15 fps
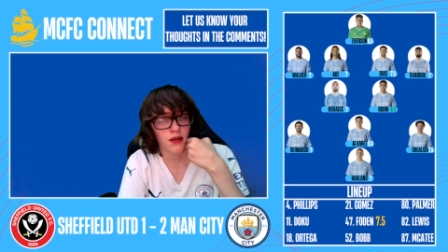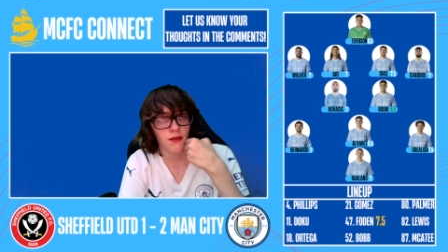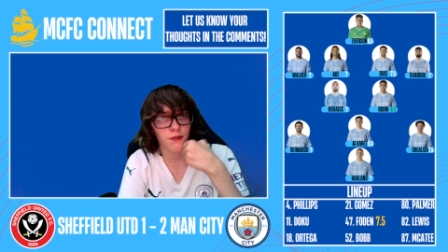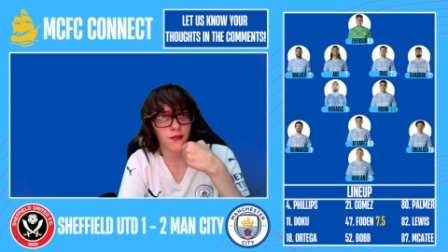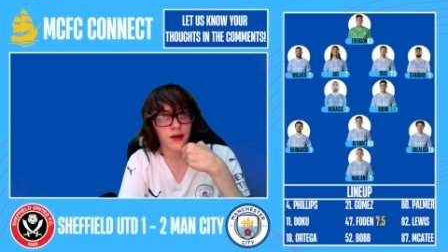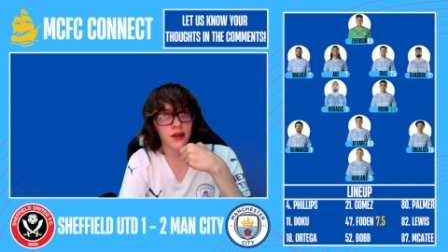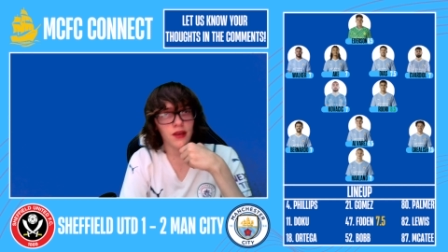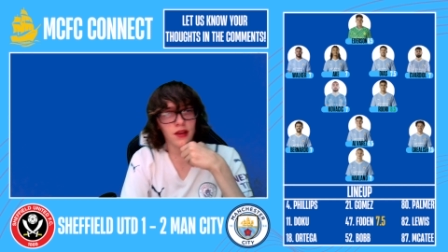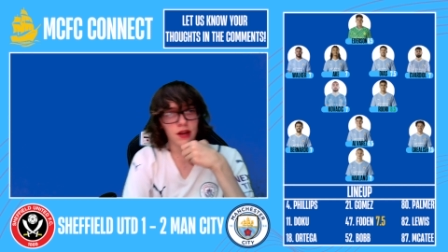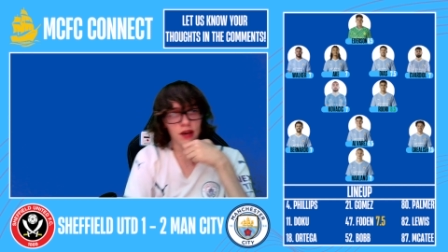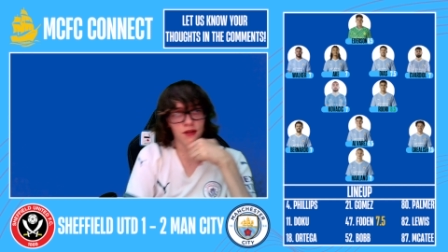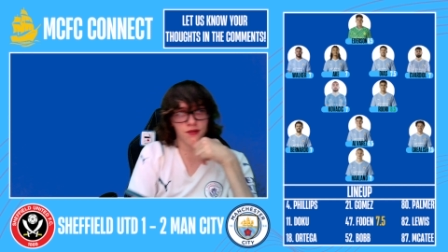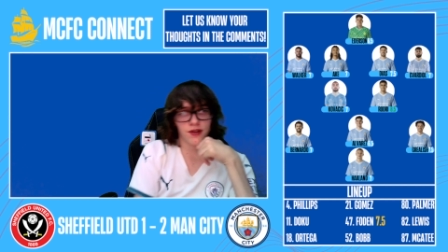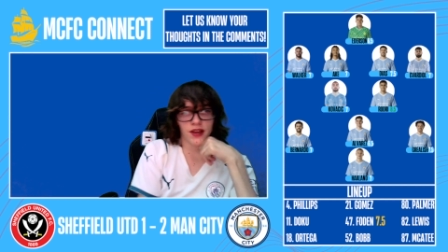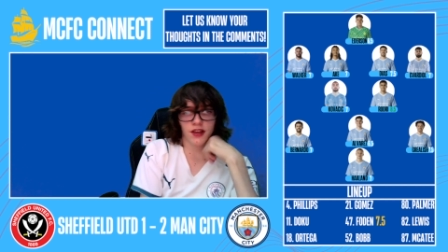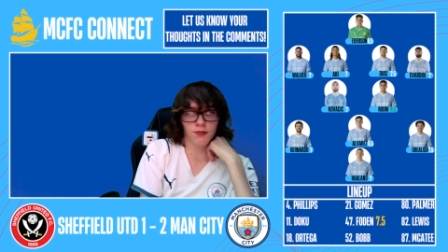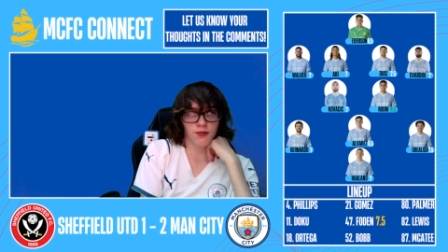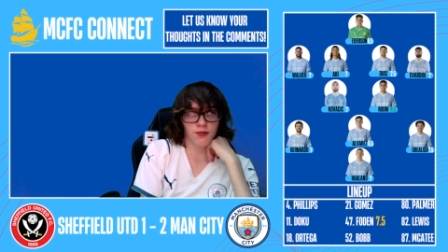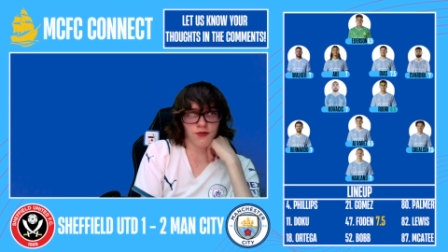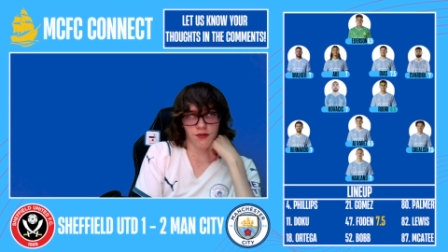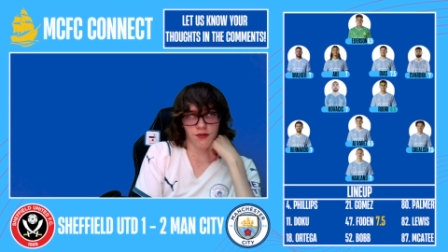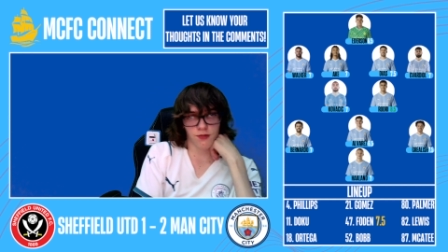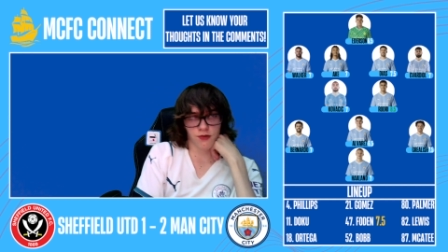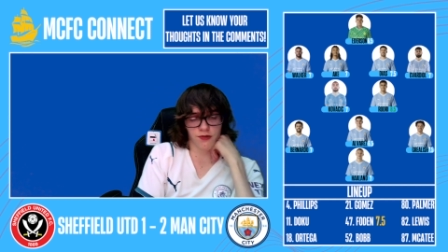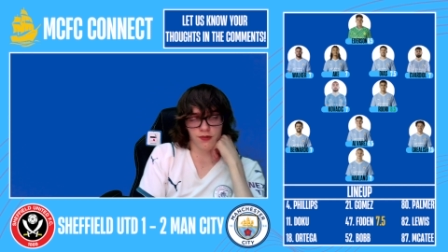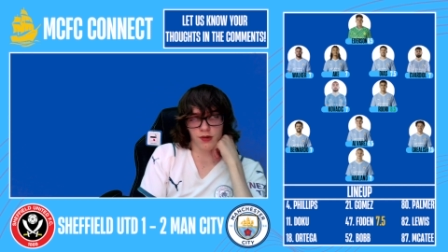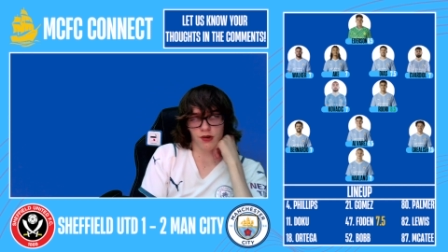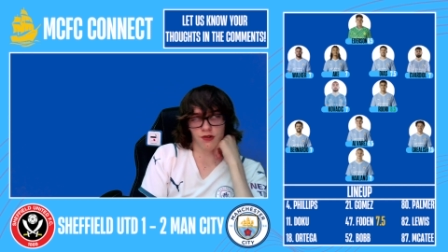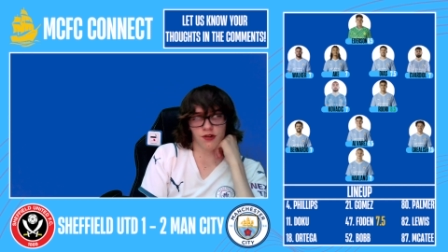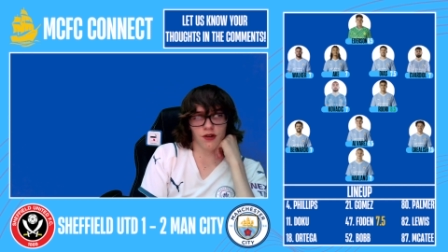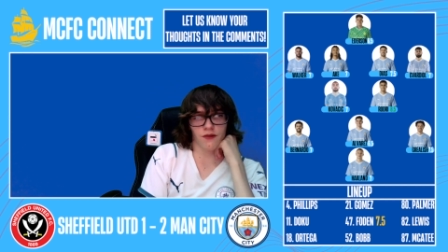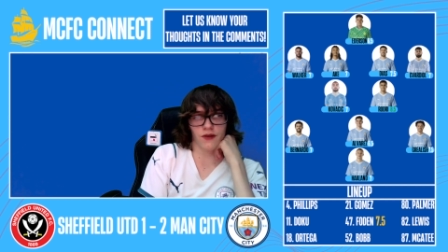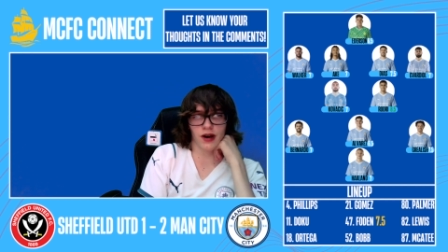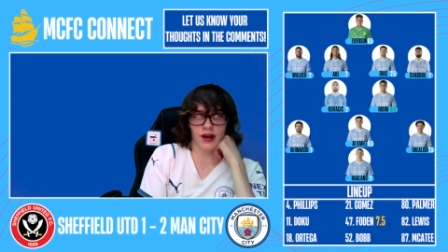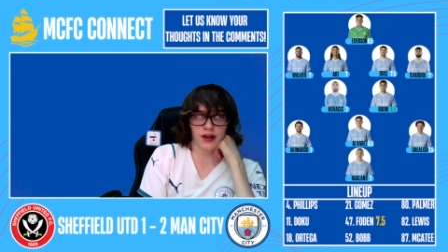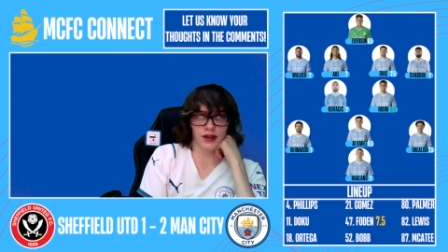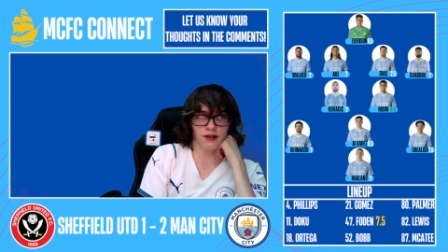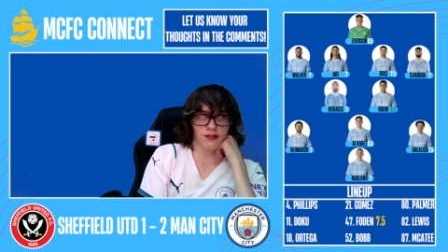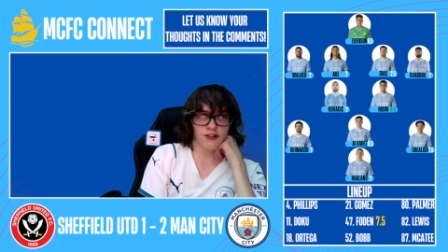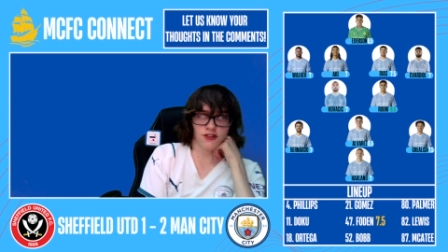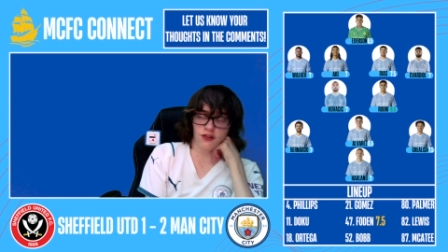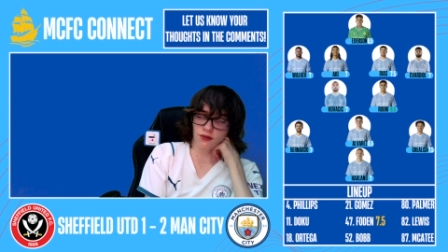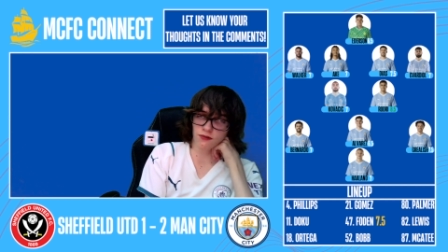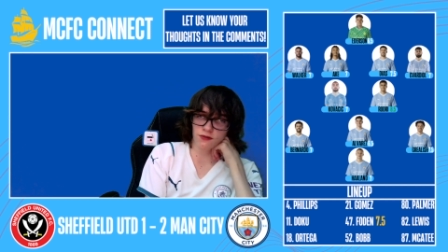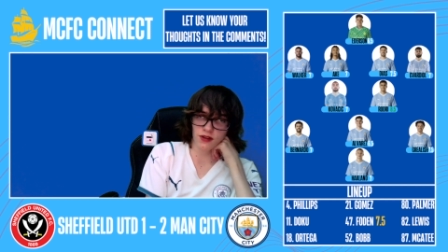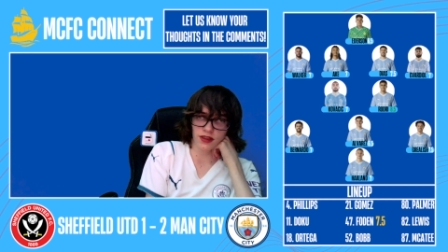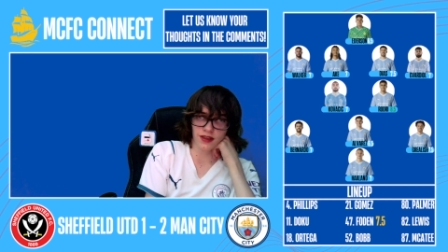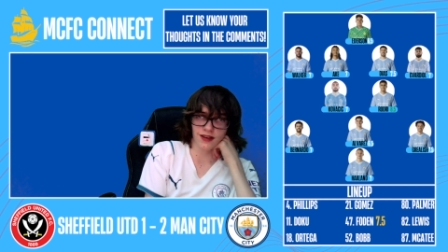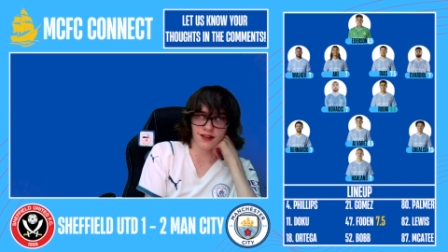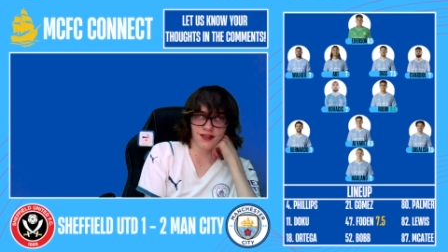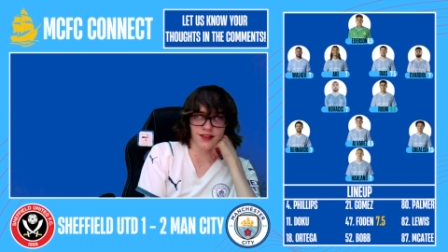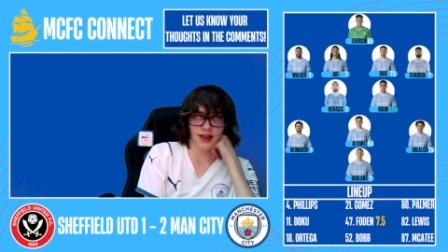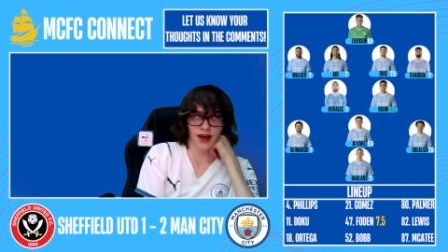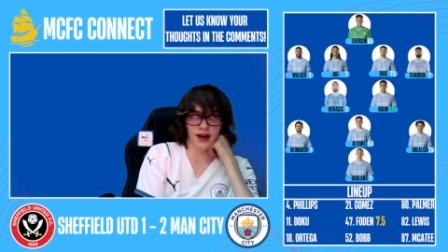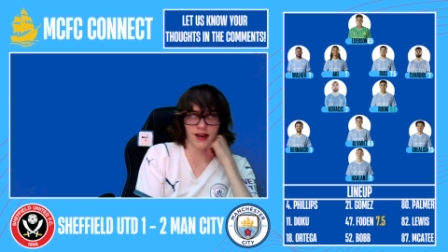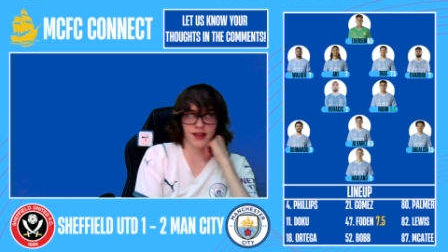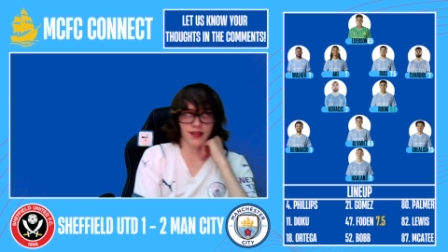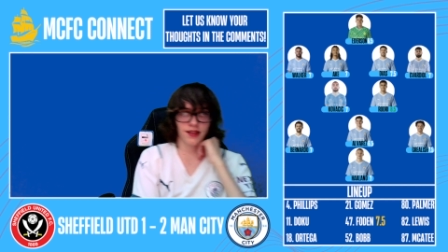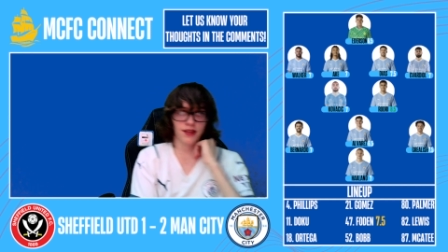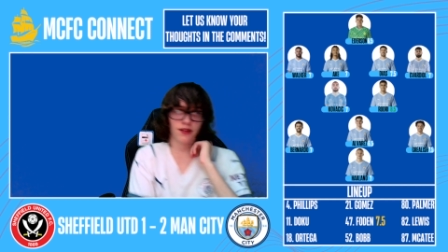But you know, decent performance from Josko Vardio. He's showing really good signs,